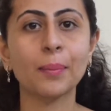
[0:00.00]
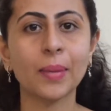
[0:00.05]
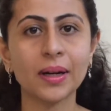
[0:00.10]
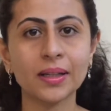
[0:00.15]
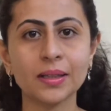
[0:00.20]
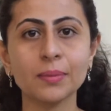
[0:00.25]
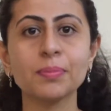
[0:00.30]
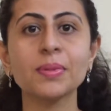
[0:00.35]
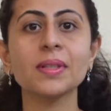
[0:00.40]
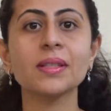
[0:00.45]

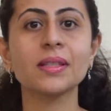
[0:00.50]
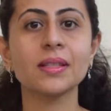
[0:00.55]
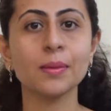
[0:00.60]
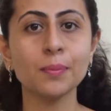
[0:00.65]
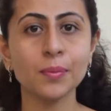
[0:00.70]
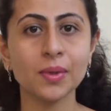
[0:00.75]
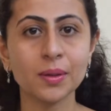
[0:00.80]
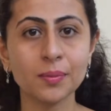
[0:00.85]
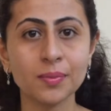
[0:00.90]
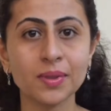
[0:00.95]
multiple
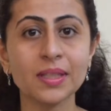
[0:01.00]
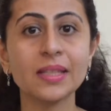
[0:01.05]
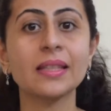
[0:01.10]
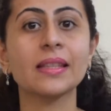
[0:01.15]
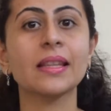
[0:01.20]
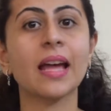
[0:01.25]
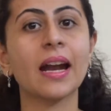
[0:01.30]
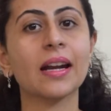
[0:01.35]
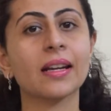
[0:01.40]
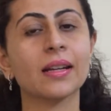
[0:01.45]
symptoms
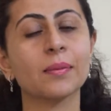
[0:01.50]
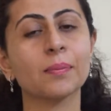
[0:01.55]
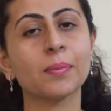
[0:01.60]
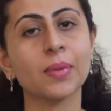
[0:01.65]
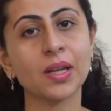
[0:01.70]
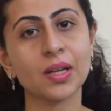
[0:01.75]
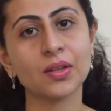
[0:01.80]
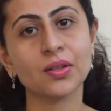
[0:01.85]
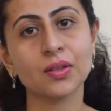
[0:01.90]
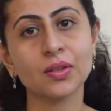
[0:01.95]
that a
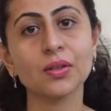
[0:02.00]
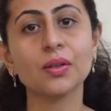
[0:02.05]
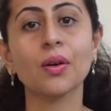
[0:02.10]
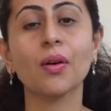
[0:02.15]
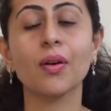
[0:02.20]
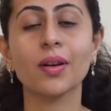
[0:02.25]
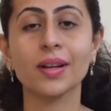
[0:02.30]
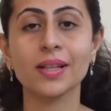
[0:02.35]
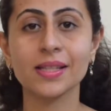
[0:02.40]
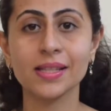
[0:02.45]
patient
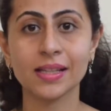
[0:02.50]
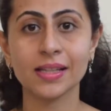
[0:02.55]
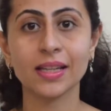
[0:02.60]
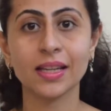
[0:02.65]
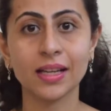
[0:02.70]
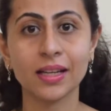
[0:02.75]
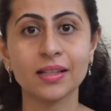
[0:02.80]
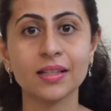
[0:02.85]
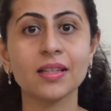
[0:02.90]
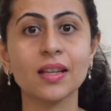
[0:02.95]
or else a
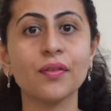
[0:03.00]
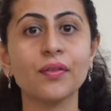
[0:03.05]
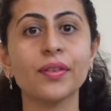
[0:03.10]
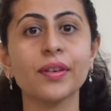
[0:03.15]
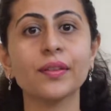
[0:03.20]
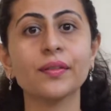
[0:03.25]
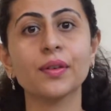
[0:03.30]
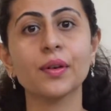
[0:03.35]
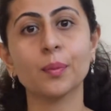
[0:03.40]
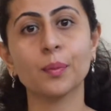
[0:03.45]
kid
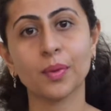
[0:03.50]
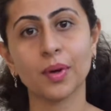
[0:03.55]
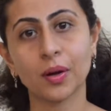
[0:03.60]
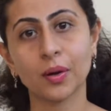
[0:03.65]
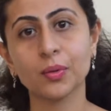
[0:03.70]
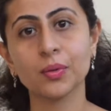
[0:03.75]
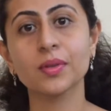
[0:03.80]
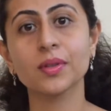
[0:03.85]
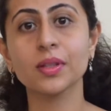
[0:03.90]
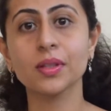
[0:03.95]
suffering from
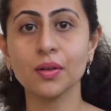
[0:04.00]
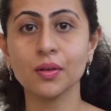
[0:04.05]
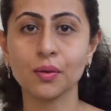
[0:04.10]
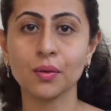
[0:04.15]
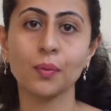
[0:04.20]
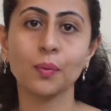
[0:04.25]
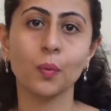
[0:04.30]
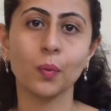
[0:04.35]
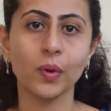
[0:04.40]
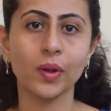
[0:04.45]
Down
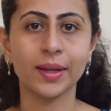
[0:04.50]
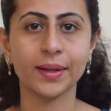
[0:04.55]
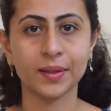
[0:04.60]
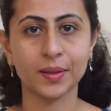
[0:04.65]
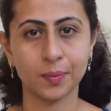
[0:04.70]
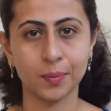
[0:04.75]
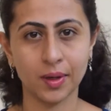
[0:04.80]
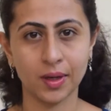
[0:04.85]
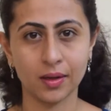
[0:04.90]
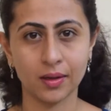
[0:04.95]
syndrome will
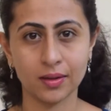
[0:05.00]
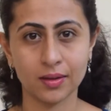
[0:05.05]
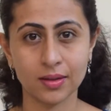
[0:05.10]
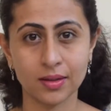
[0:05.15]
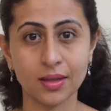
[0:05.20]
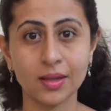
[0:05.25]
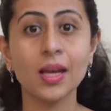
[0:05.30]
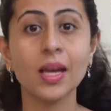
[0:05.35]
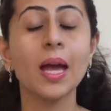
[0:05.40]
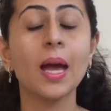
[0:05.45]

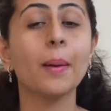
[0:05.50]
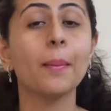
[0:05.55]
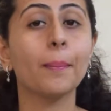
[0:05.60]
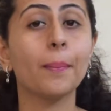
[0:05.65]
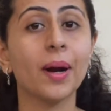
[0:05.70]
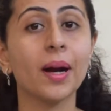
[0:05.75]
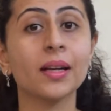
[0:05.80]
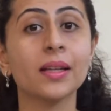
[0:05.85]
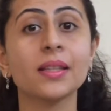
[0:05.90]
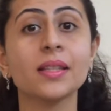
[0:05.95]
experience.
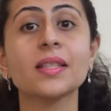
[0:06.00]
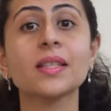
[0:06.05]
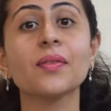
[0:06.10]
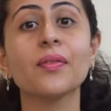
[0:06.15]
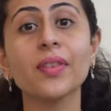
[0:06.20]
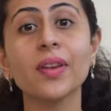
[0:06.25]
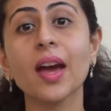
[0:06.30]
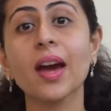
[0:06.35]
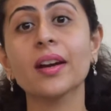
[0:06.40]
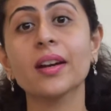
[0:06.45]
But the
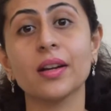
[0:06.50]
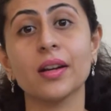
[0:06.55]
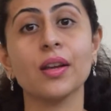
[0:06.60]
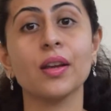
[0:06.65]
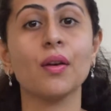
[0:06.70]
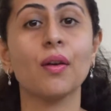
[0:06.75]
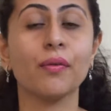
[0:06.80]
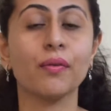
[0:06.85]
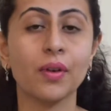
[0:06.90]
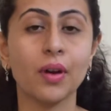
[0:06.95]

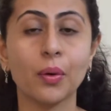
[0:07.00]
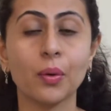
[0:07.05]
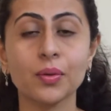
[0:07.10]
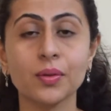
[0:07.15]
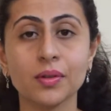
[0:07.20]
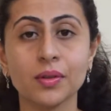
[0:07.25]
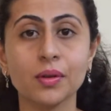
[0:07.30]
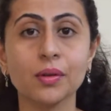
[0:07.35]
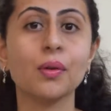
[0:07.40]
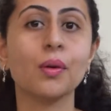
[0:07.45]
severity of
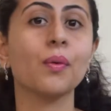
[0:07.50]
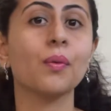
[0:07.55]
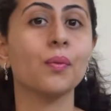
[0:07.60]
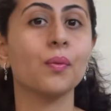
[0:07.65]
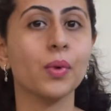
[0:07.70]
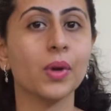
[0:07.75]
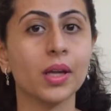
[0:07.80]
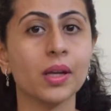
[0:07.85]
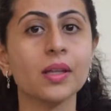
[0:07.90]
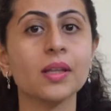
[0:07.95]
Down
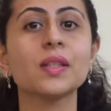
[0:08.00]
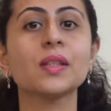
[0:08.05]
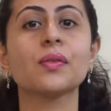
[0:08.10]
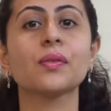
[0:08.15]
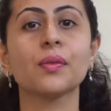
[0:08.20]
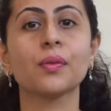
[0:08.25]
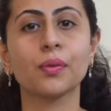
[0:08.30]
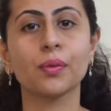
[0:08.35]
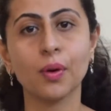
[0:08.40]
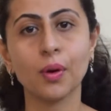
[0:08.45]
syndrome
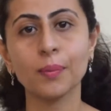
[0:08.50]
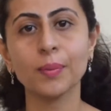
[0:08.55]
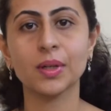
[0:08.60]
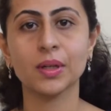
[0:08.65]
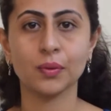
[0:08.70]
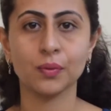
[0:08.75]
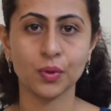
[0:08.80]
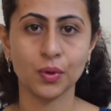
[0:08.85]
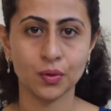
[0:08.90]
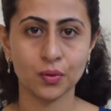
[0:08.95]
varies from
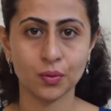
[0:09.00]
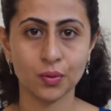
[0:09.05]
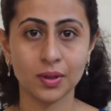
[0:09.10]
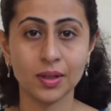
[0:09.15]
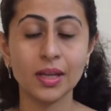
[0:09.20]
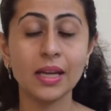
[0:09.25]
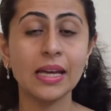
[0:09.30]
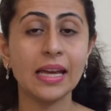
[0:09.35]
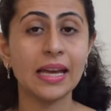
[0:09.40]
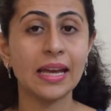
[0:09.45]
individual.
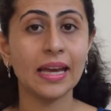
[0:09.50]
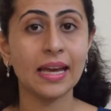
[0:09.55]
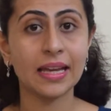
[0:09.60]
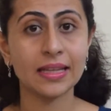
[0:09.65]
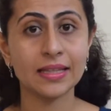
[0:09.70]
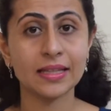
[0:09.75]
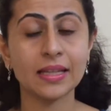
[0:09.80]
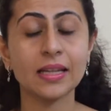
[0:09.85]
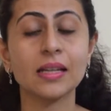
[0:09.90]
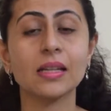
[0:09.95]

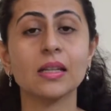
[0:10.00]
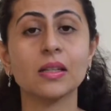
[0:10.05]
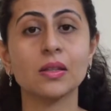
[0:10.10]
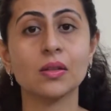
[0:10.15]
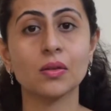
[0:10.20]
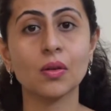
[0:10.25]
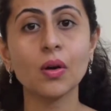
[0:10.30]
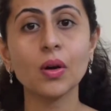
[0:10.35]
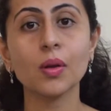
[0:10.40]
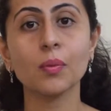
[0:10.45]
Hence, it is
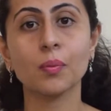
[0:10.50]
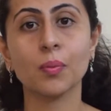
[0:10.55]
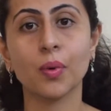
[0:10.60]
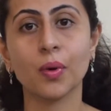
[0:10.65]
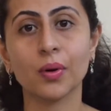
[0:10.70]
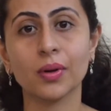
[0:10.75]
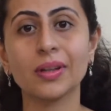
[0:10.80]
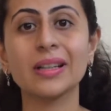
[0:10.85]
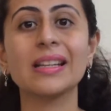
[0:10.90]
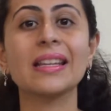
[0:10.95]
not
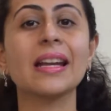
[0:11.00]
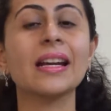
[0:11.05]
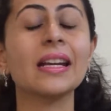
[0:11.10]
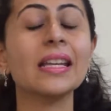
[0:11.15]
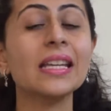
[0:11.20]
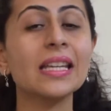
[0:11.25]
important that